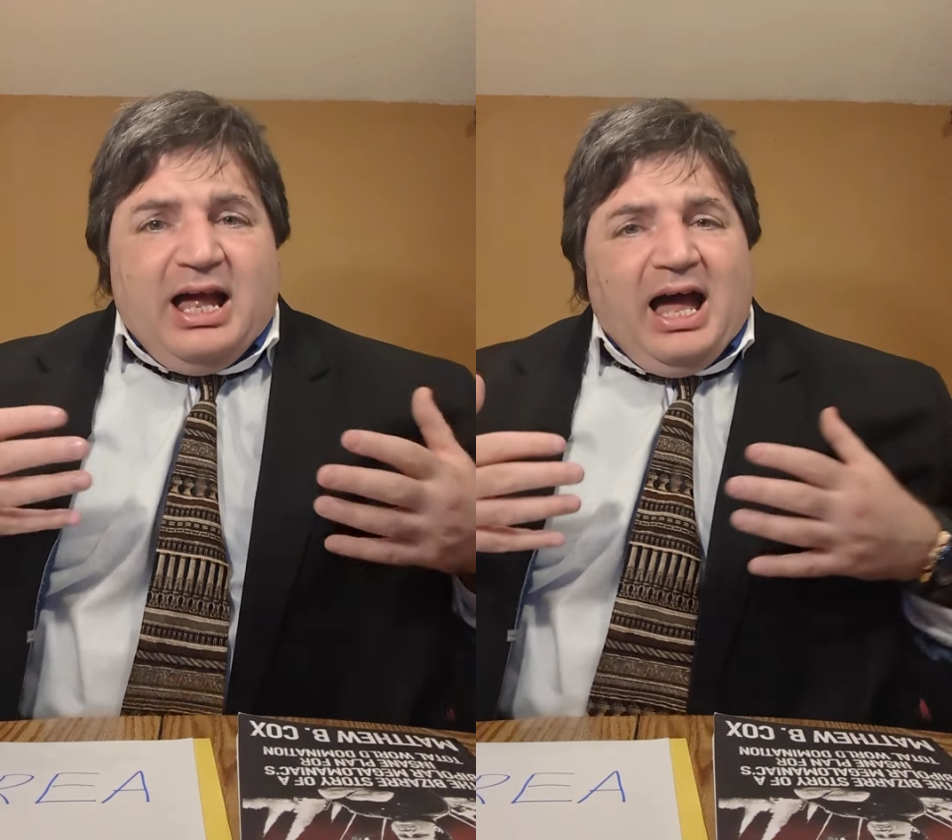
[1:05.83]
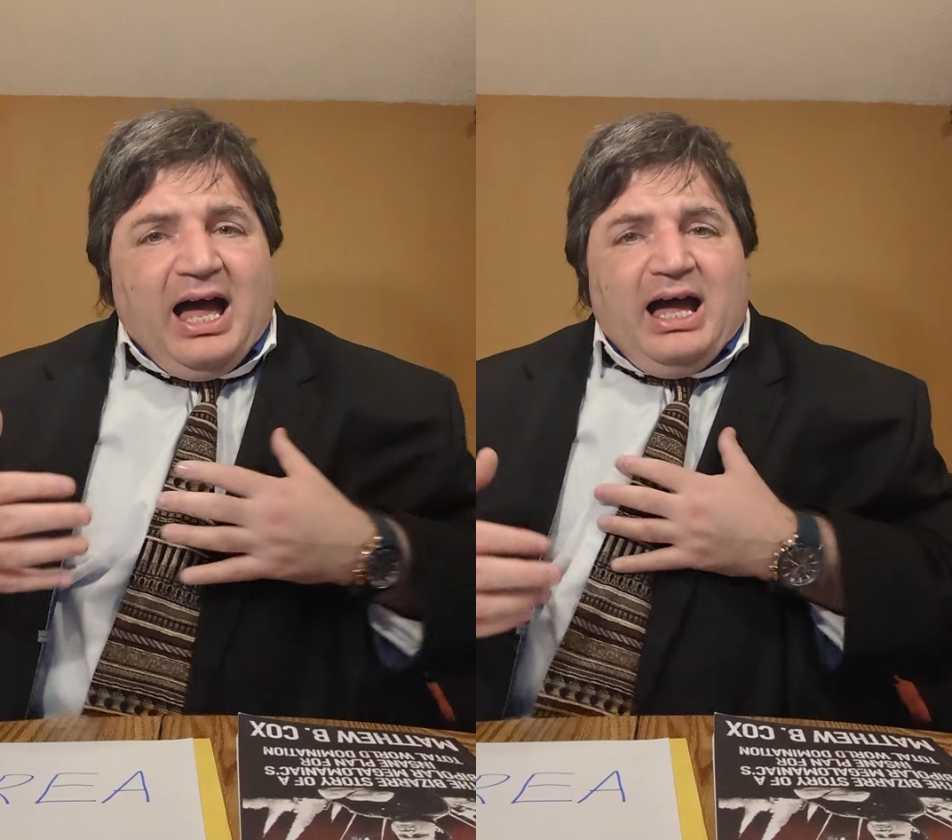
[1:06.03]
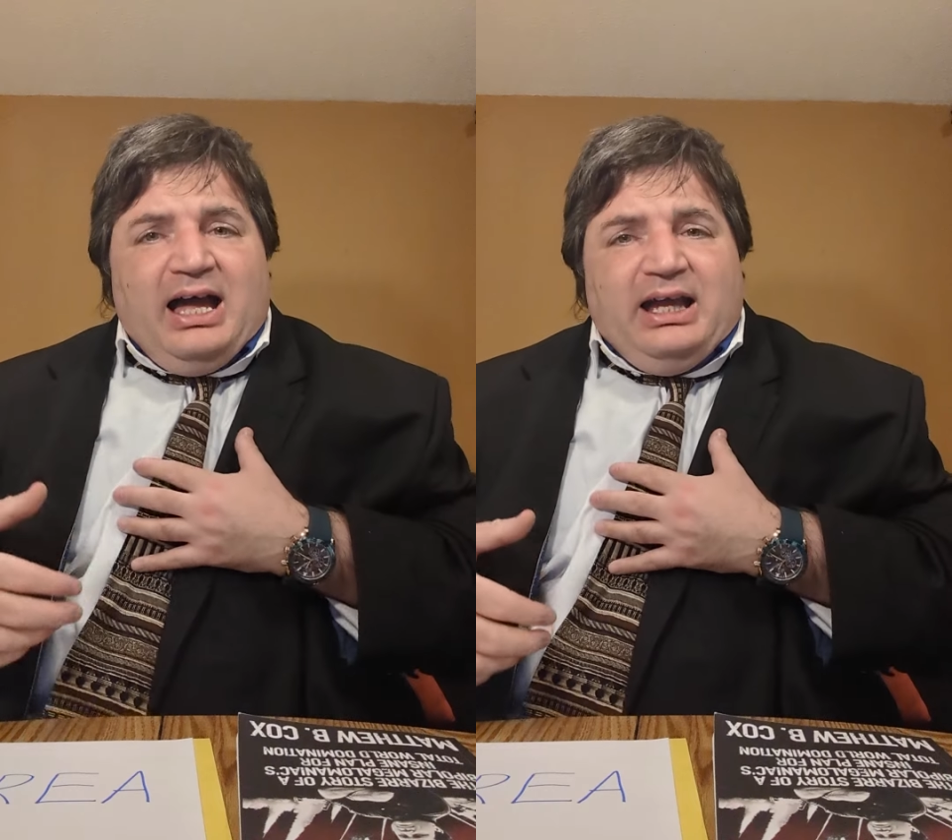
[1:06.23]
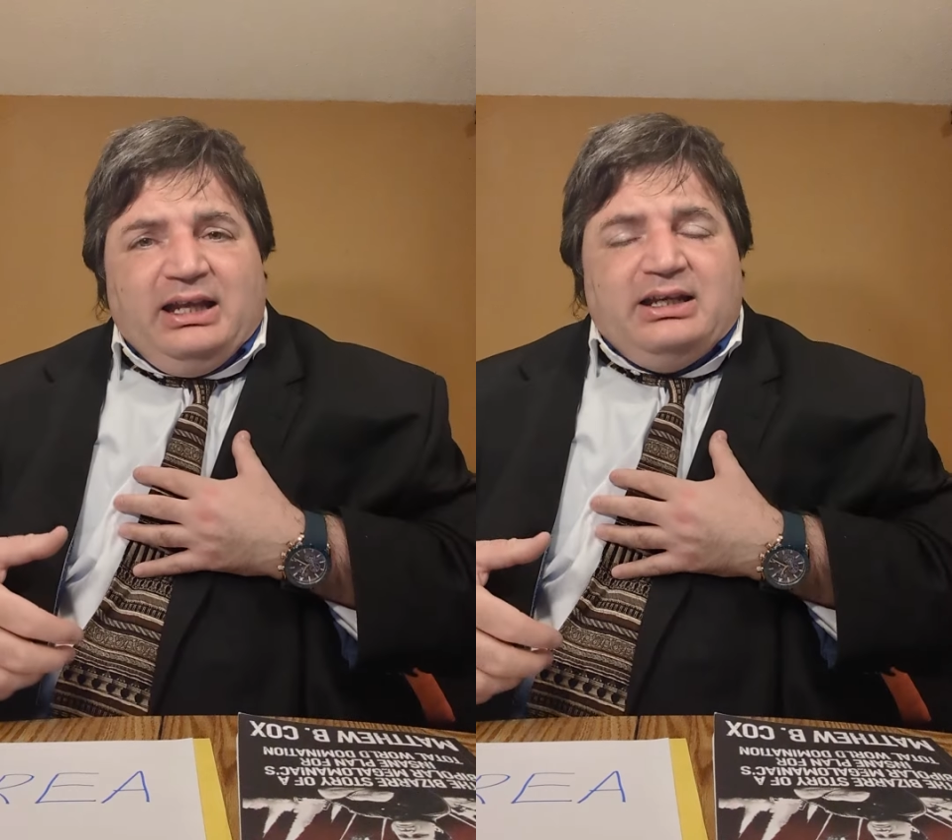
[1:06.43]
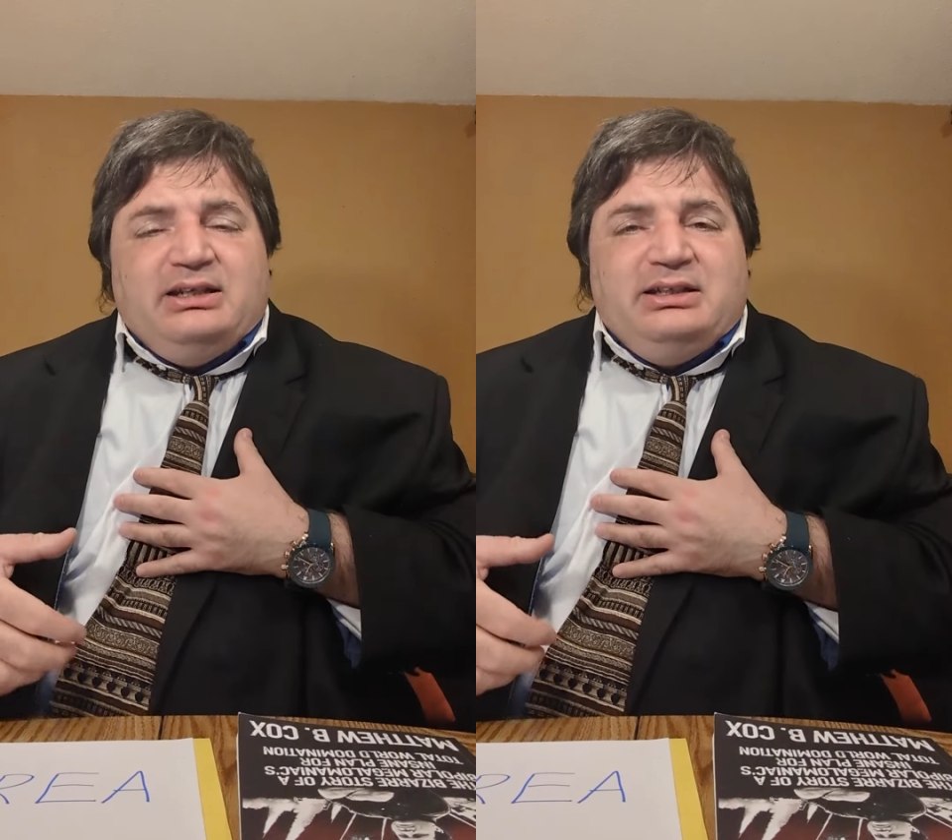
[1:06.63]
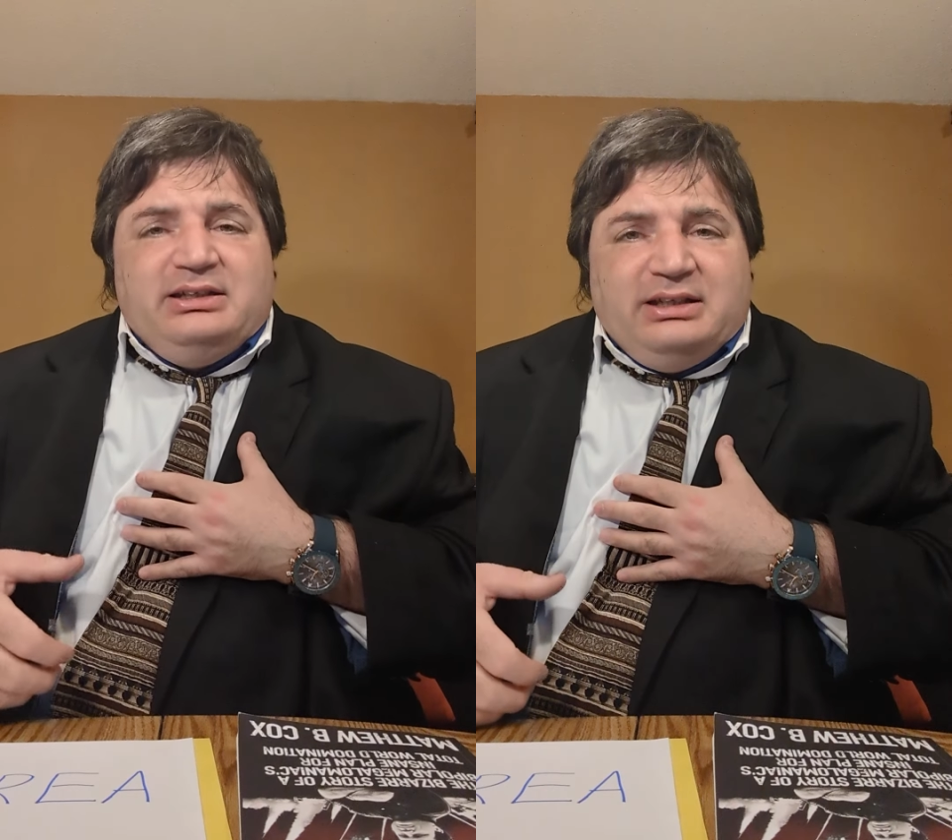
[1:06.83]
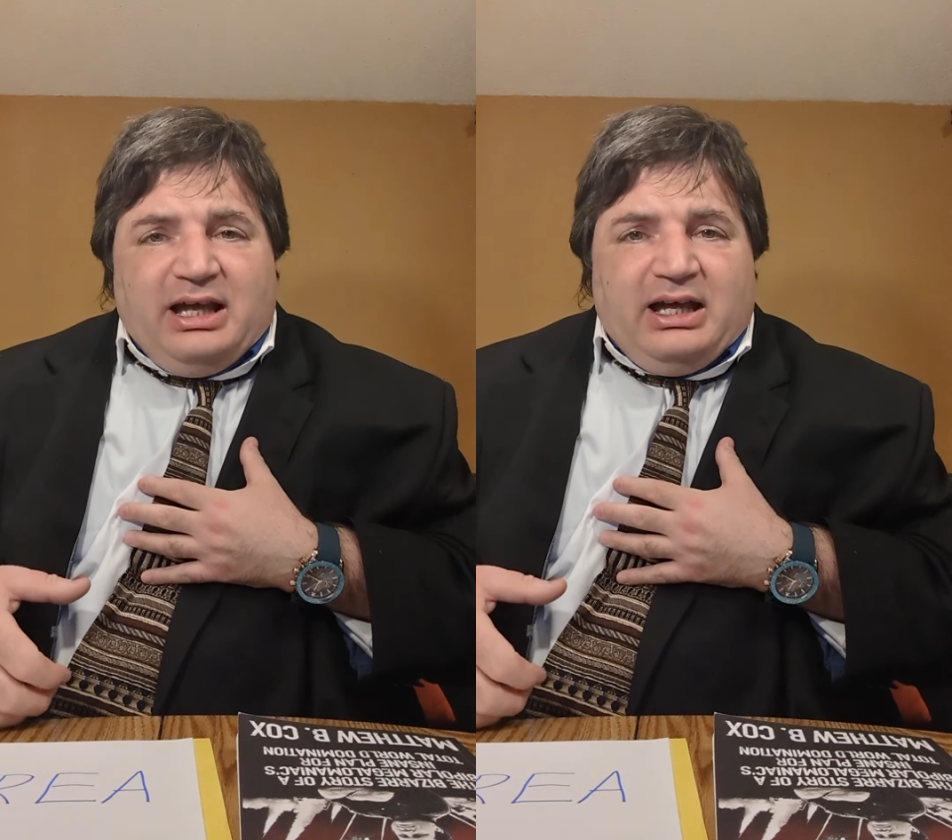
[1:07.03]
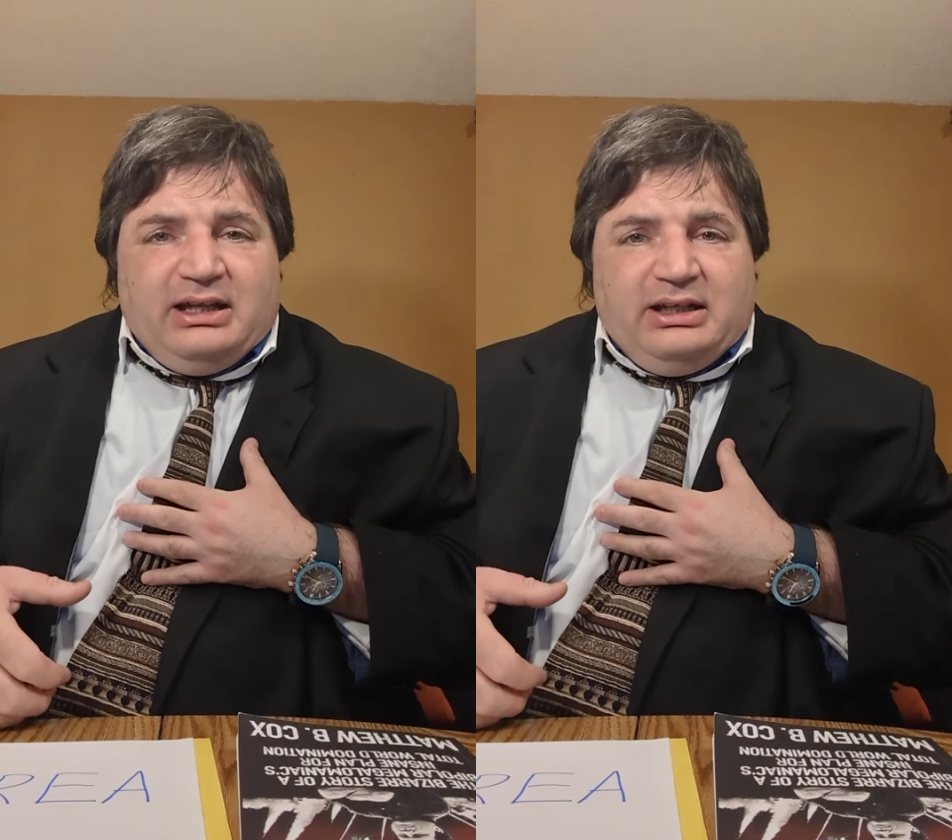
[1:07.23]
I did
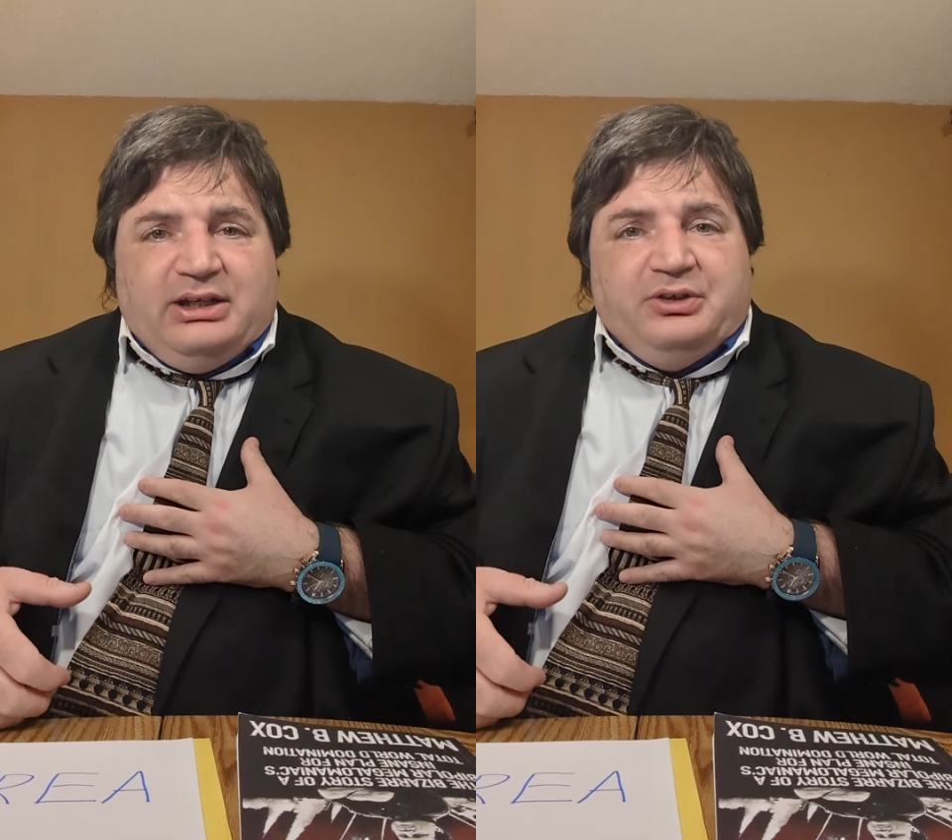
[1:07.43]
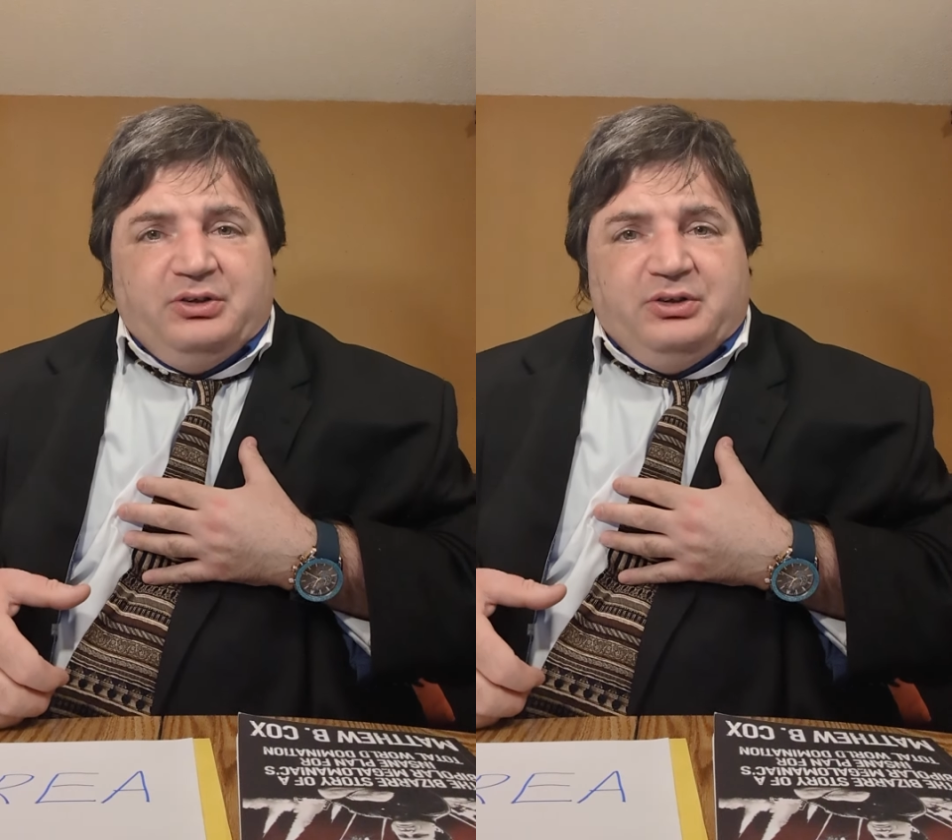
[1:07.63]
not and